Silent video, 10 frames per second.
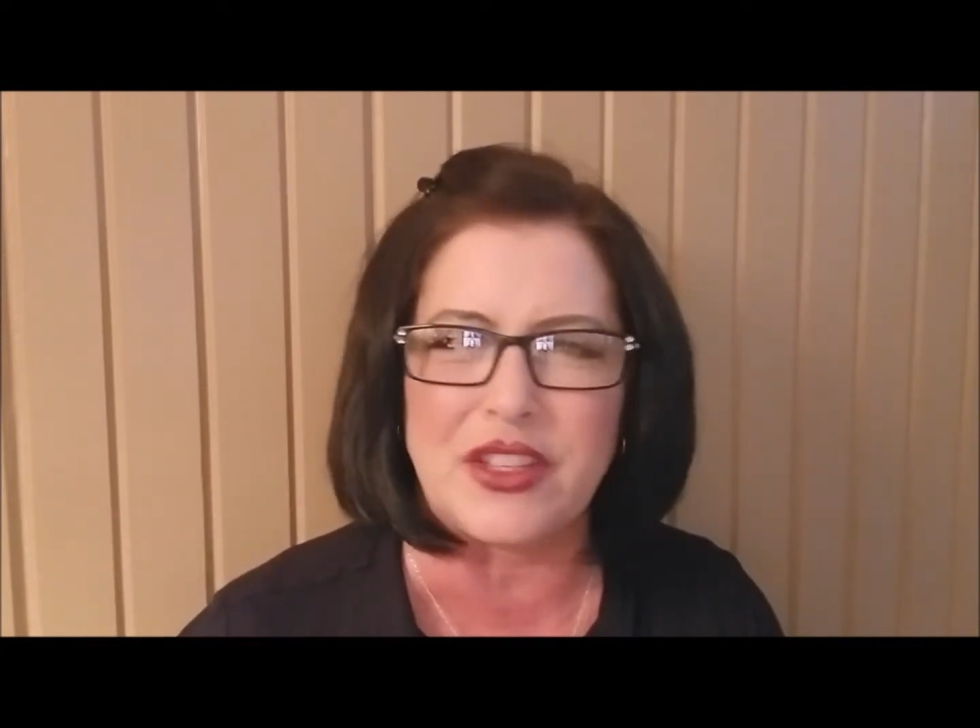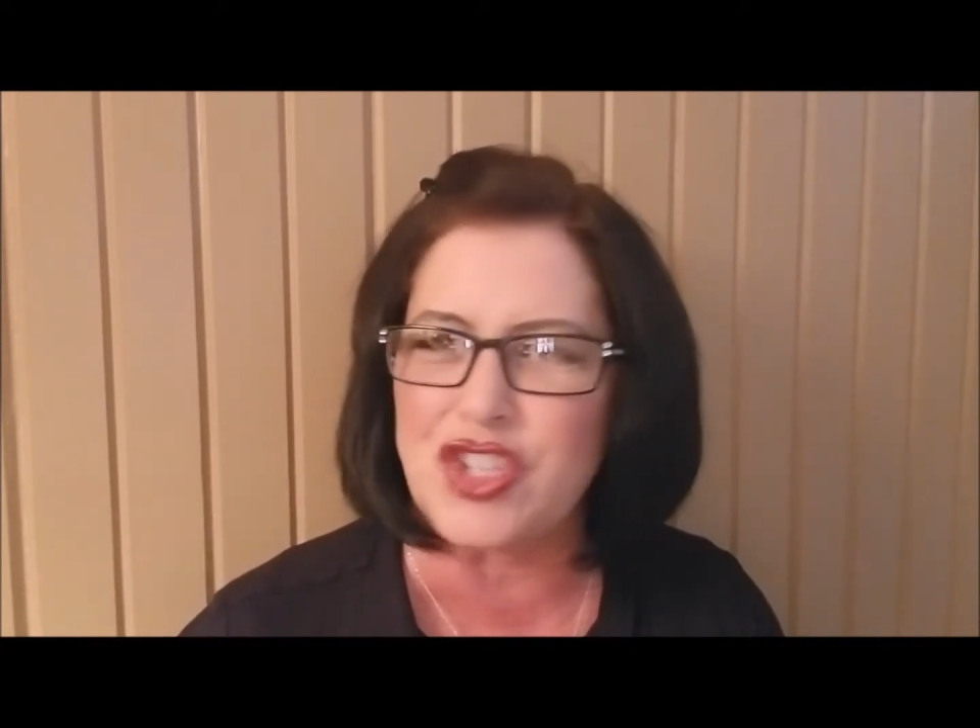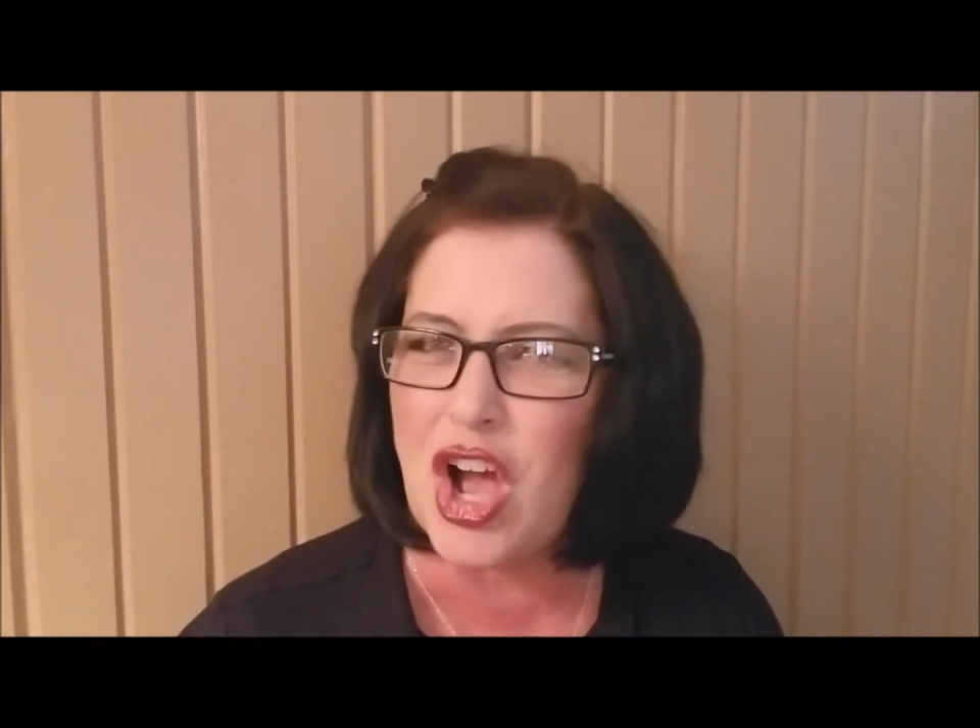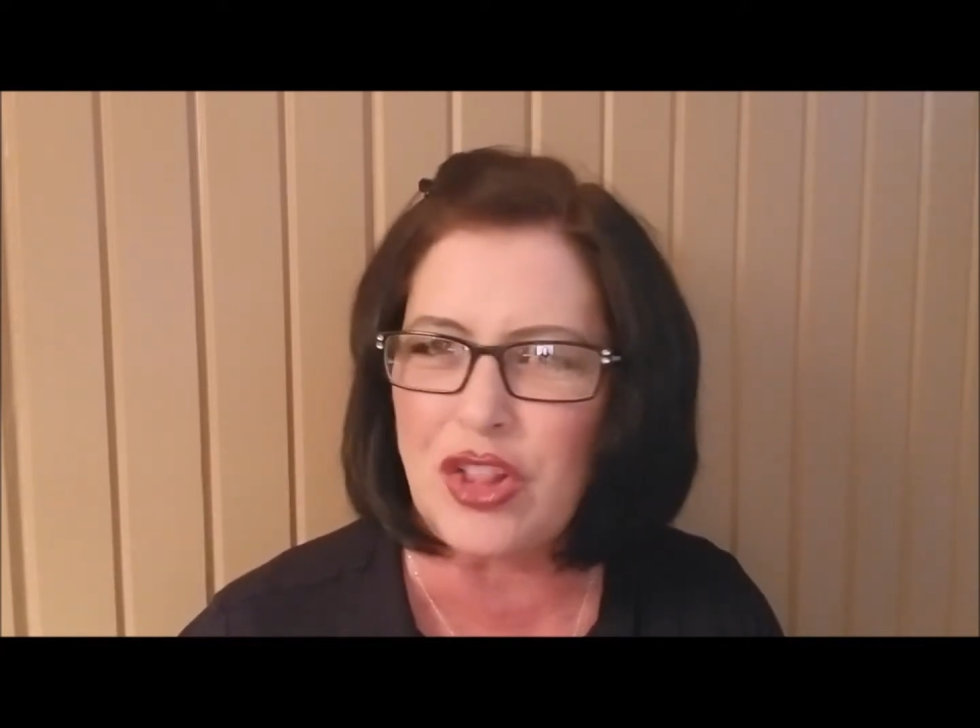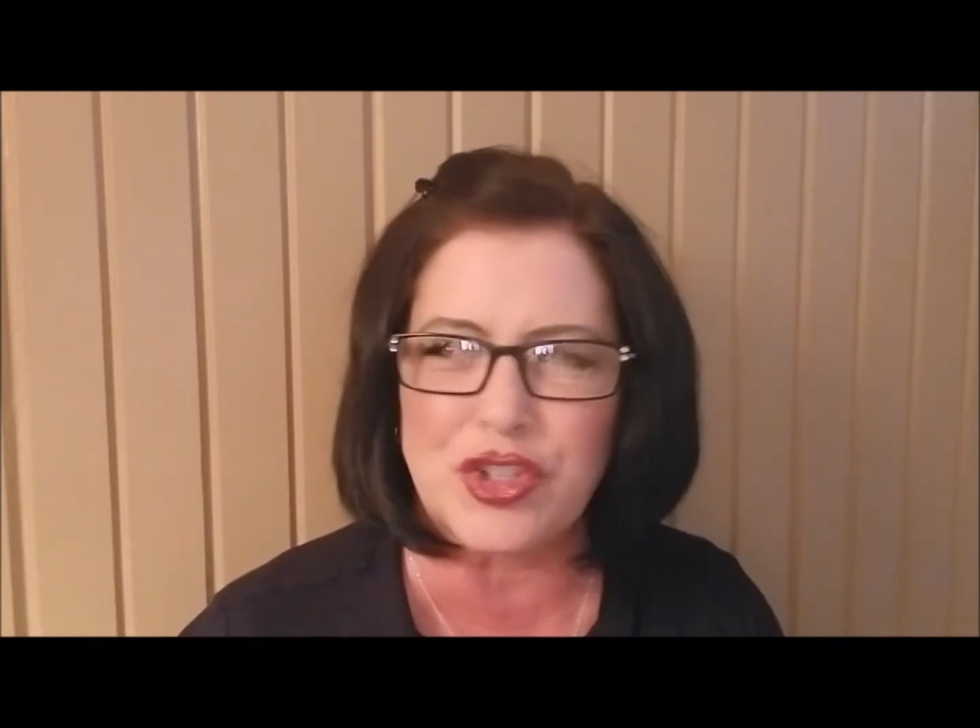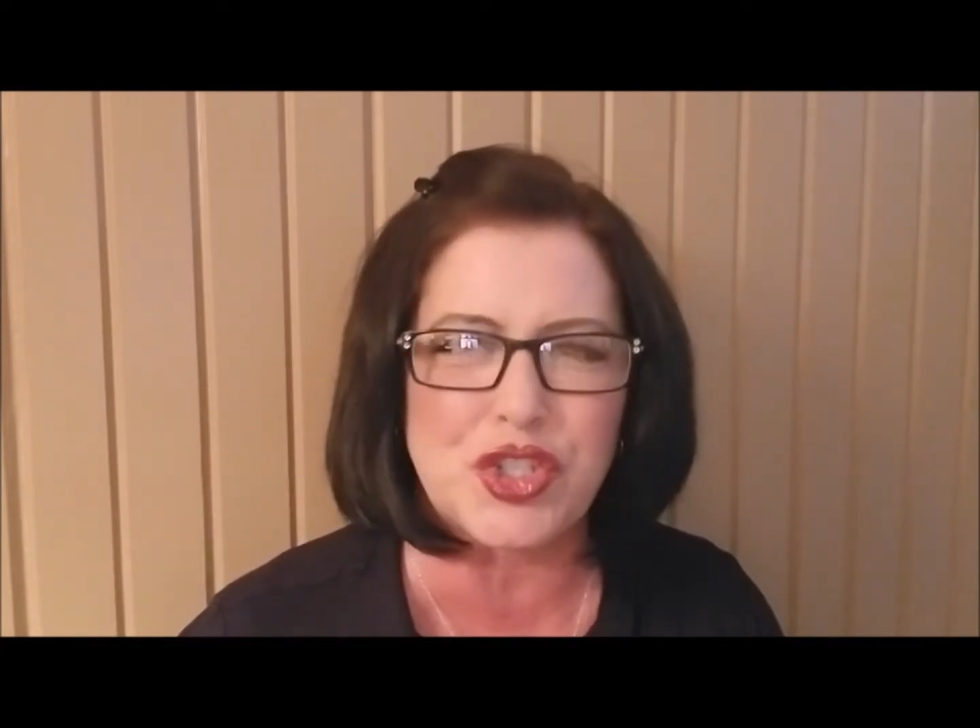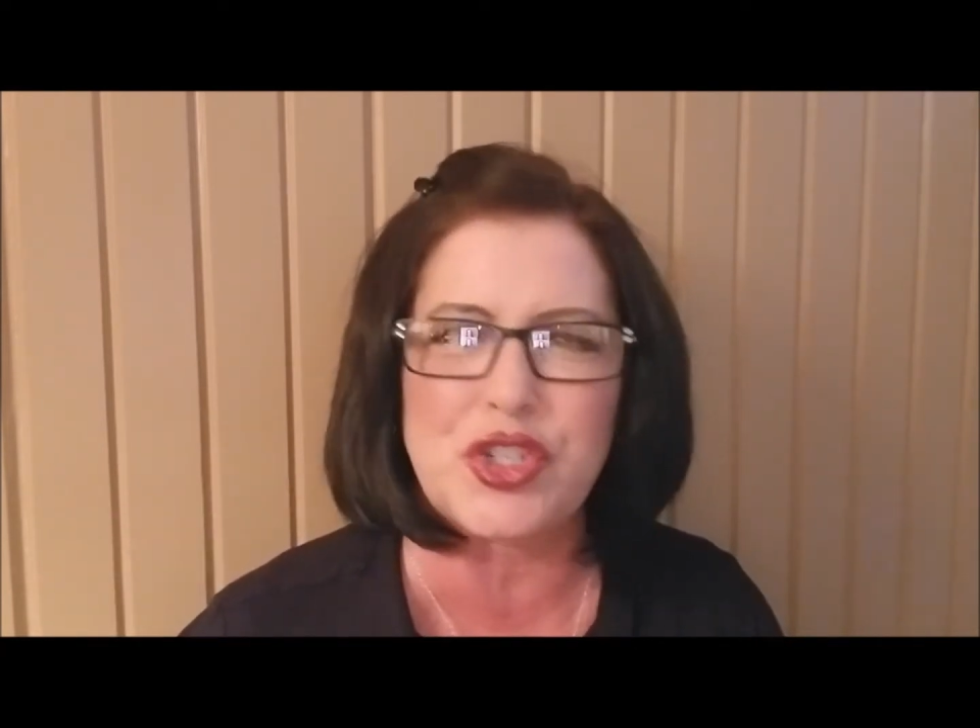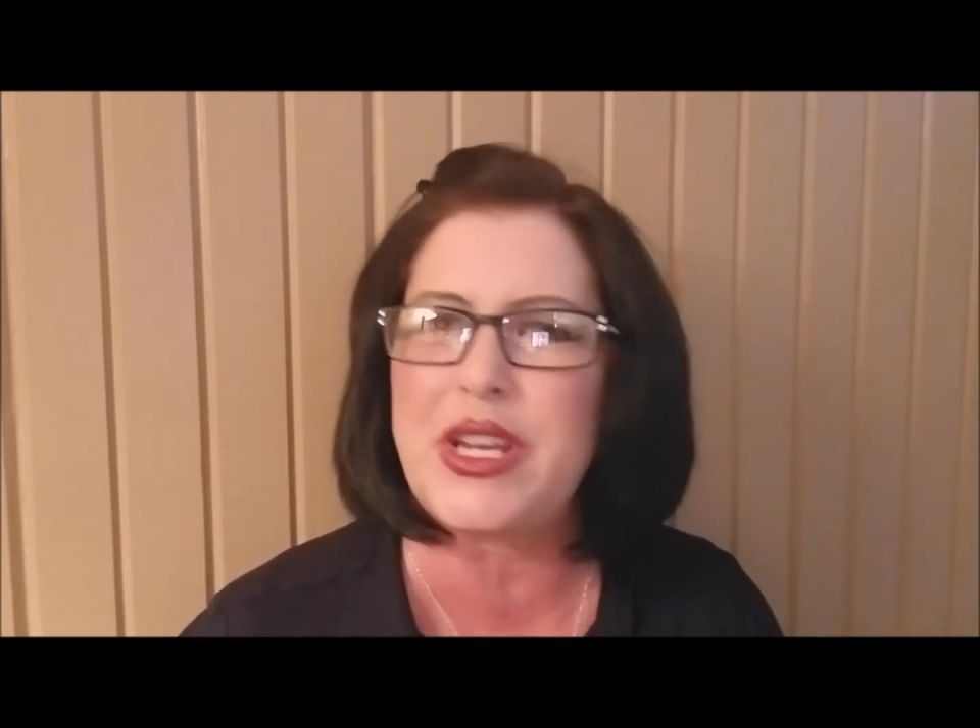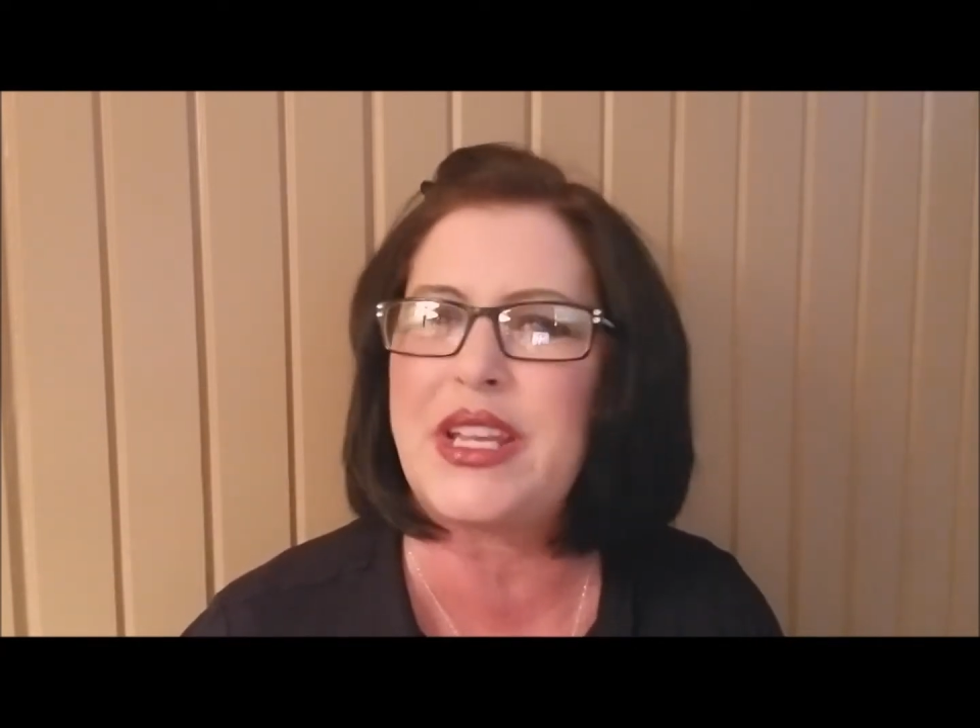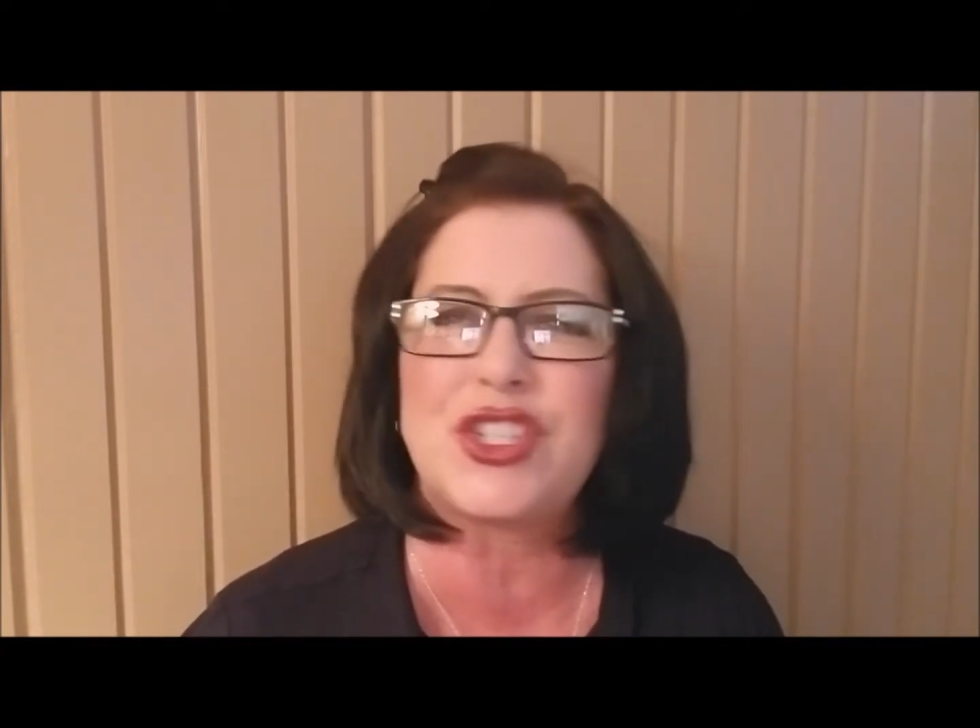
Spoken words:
the Dollar Tree